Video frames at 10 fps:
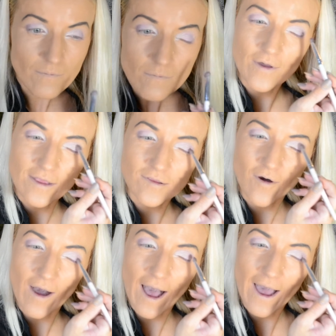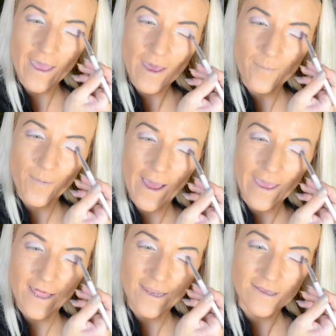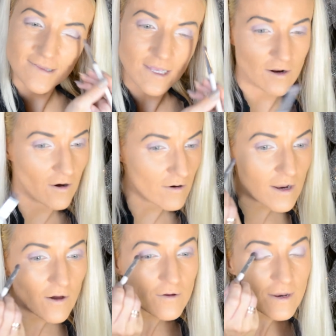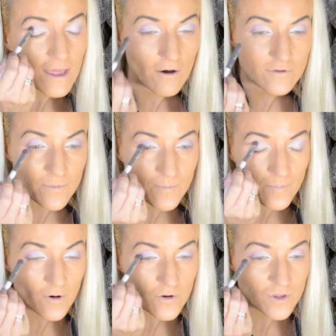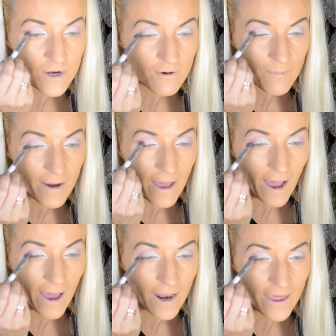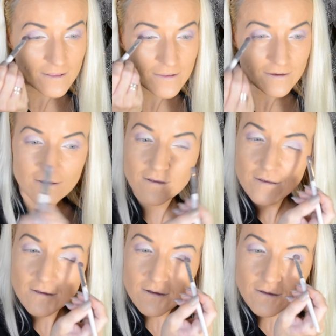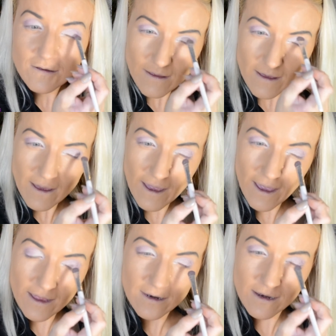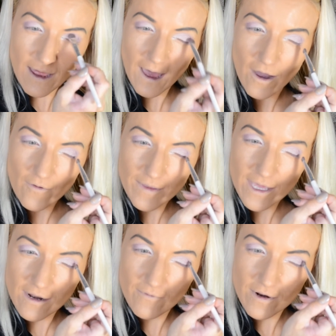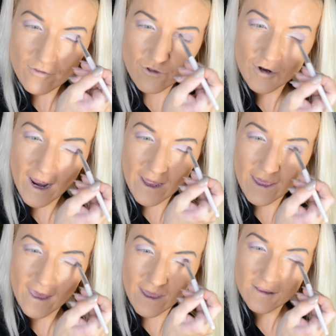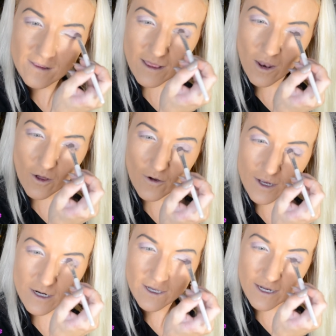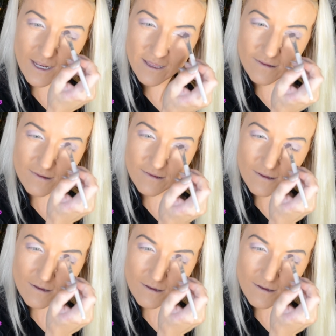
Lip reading: Okay, so I apply Elixir only on the outer portion of my eyelid, and now we're gonna want to drag it along the crease.